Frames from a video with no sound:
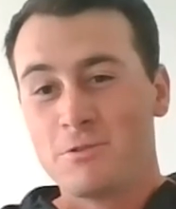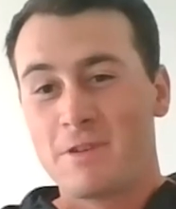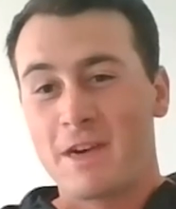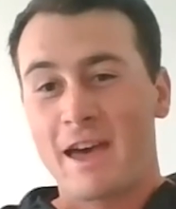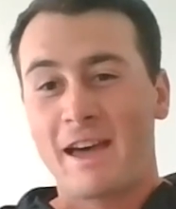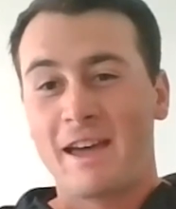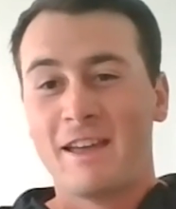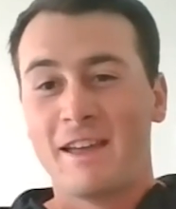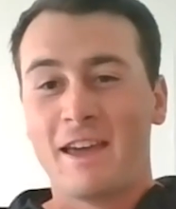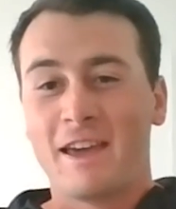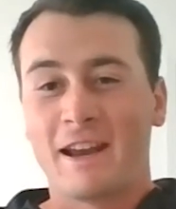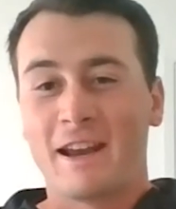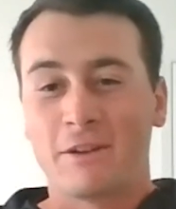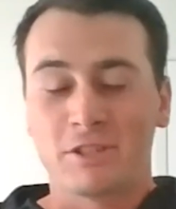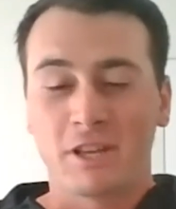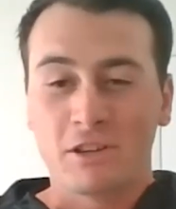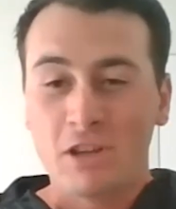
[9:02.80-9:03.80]
that. And I
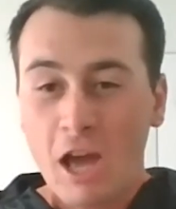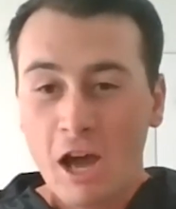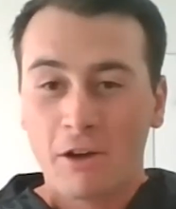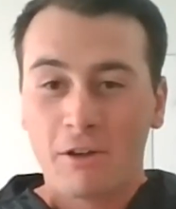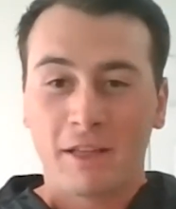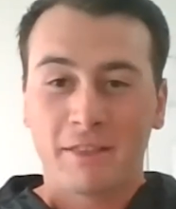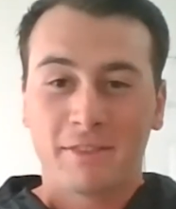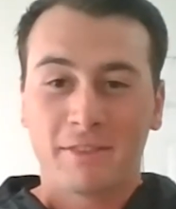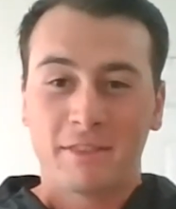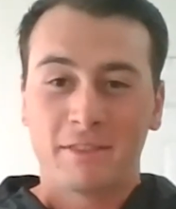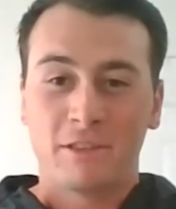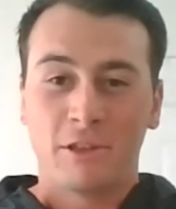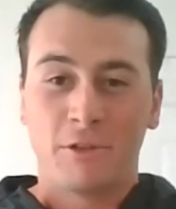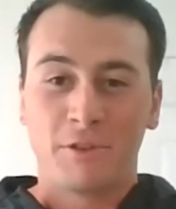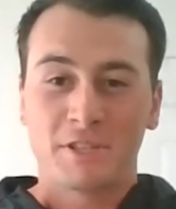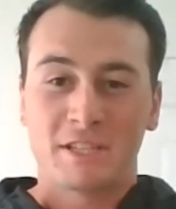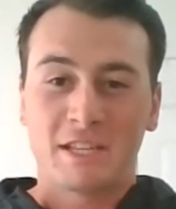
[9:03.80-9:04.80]
was like, no, like,
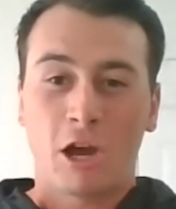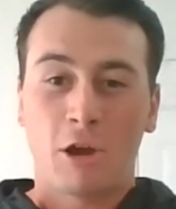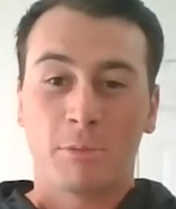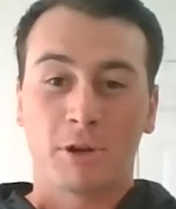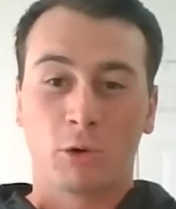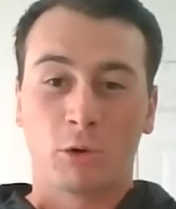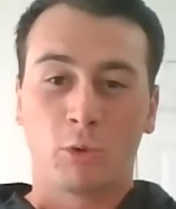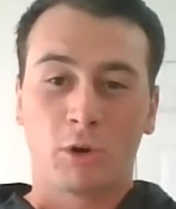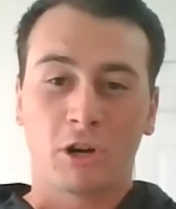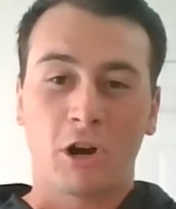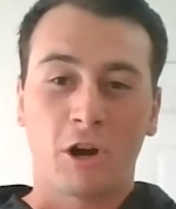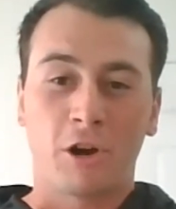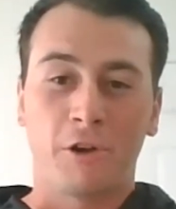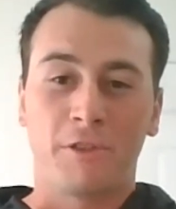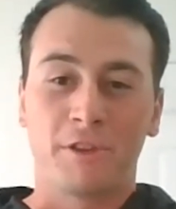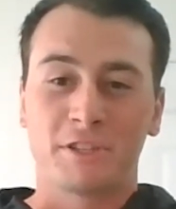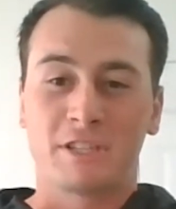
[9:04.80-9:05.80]
this is how I'm going to work
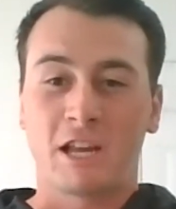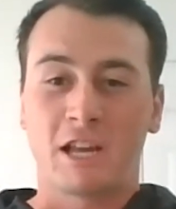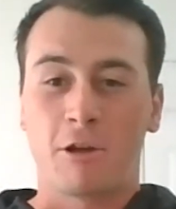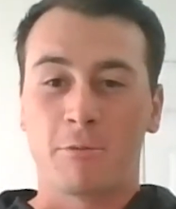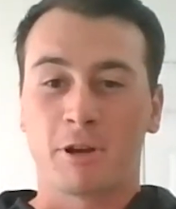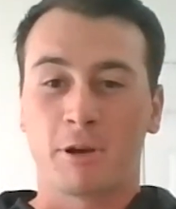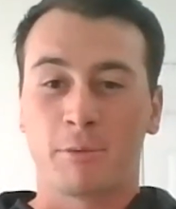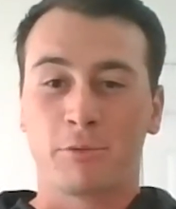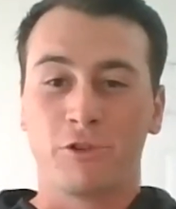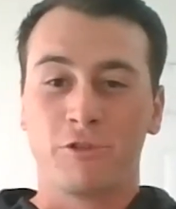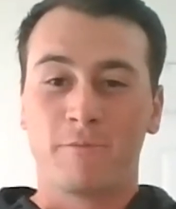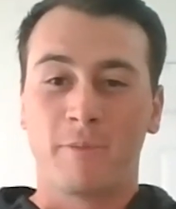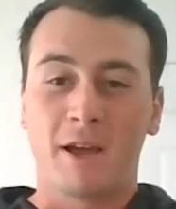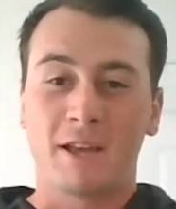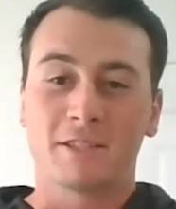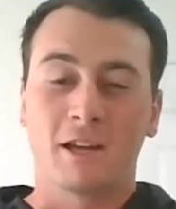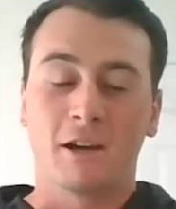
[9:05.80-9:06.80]
hard. This is how I'm going to prove
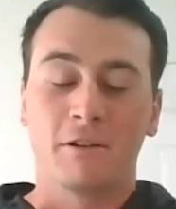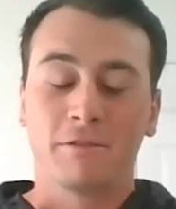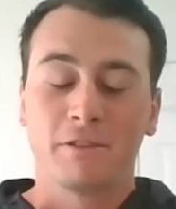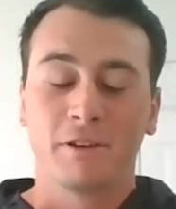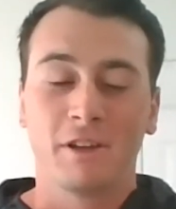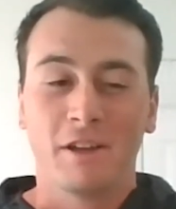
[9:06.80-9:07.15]
myself.